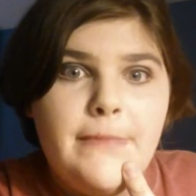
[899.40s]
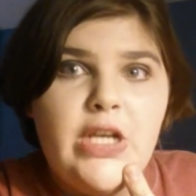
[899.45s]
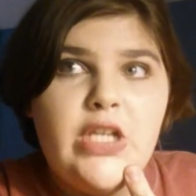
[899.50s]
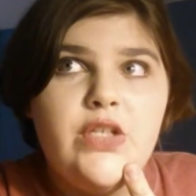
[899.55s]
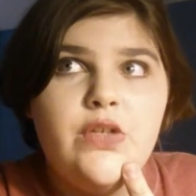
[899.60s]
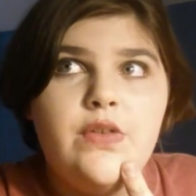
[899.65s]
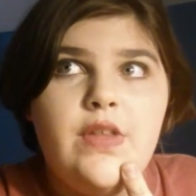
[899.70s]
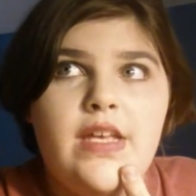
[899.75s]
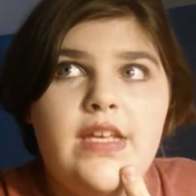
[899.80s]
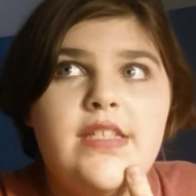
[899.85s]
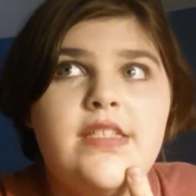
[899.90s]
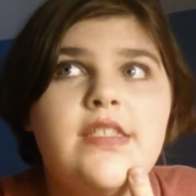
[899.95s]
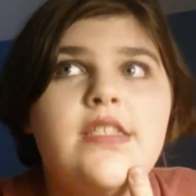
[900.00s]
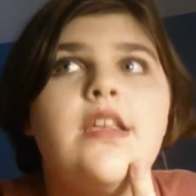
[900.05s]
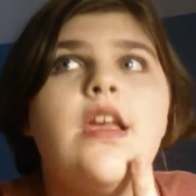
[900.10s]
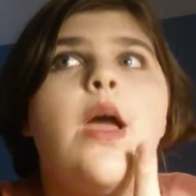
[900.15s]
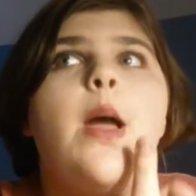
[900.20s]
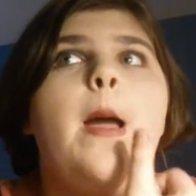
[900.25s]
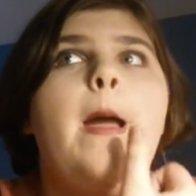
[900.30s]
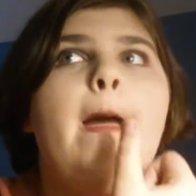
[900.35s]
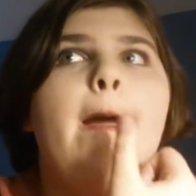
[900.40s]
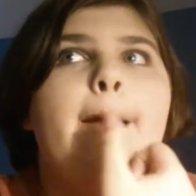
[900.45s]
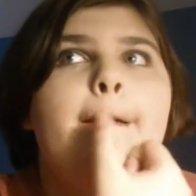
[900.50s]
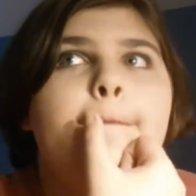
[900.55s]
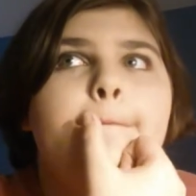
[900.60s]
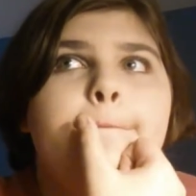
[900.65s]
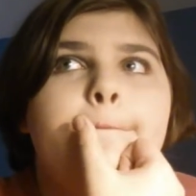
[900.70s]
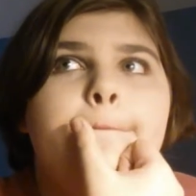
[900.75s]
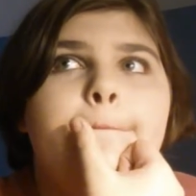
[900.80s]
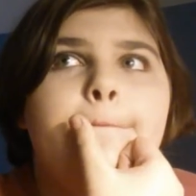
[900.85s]
do this
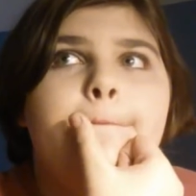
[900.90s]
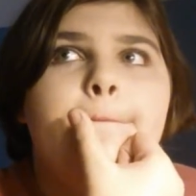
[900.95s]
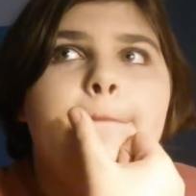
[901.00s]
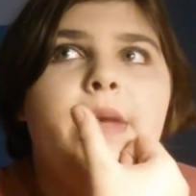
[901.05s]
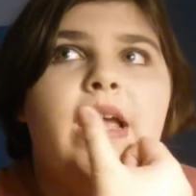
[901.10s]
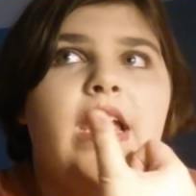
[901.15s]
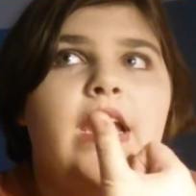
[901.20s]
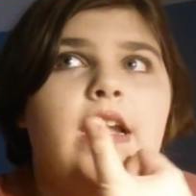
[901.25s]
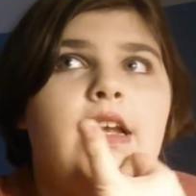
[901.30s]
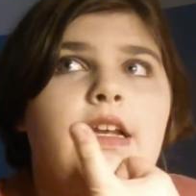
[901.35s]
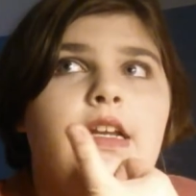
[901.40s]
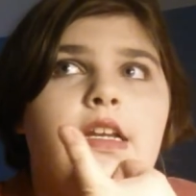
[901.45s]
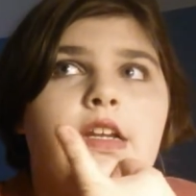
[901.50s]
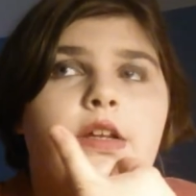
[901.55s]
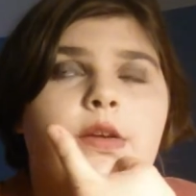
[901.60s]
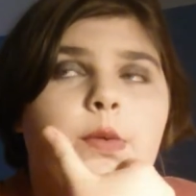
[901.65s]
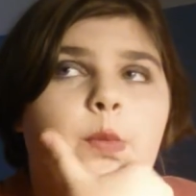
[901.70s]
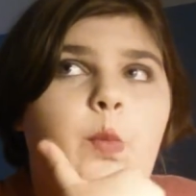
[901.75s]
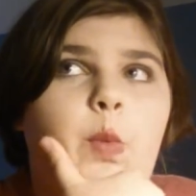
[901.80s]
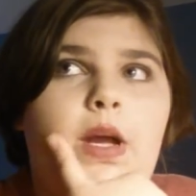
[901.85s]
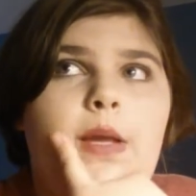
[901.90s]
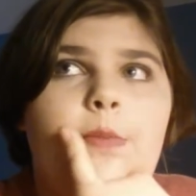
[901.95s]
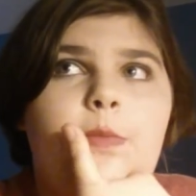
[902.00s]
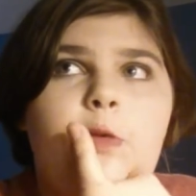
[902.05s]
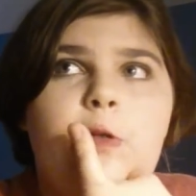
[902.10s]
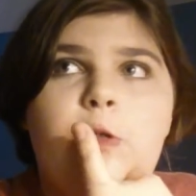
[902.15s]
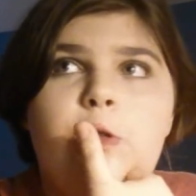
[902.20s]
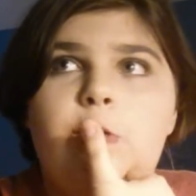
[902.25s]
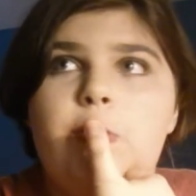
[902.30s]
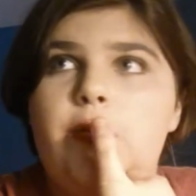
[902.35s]
and wipe
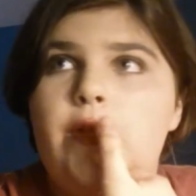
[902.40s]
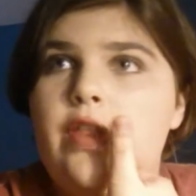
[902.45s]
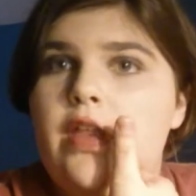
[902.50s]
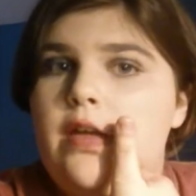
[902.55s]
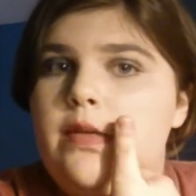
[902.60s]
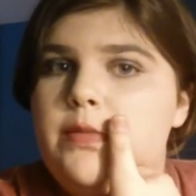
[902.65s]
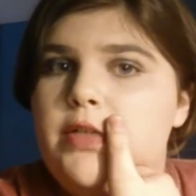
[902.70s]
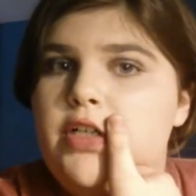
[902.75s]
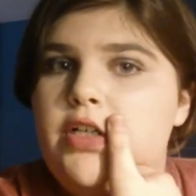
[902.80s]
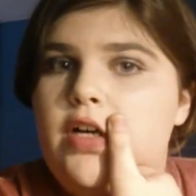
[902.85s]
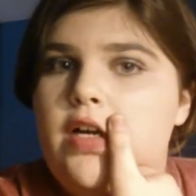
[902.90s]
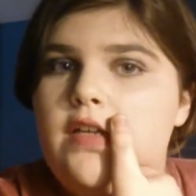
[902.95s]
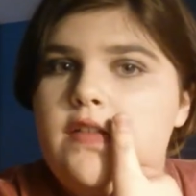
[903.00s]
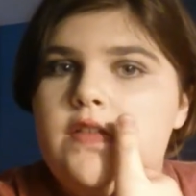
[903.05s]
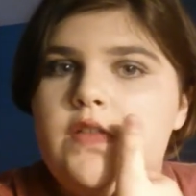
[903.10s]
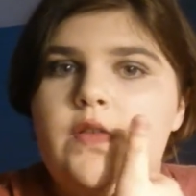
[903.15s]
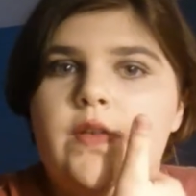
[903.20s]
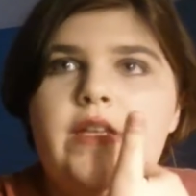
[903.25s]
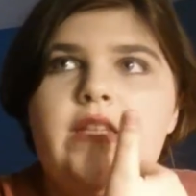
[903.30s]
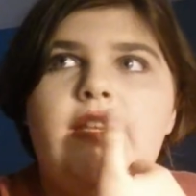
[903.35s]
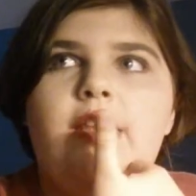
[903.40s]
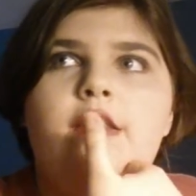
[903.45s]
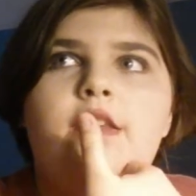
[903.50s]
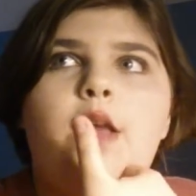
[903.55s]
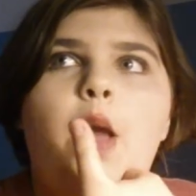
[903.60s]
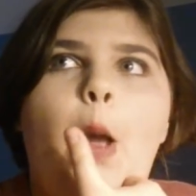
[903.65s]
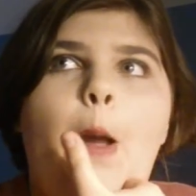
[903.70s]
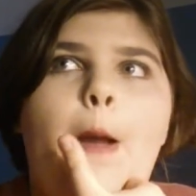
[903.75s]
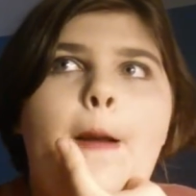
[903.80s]
your thumb across. So like this.